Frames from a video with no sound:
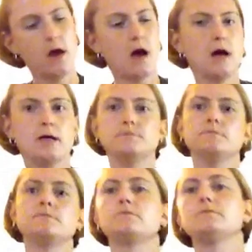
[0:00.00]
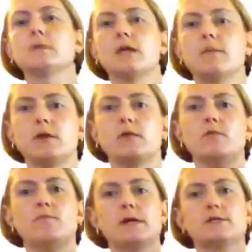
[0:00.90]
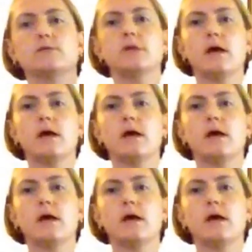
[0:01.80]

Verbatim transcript: Um, then I'm going to move my stool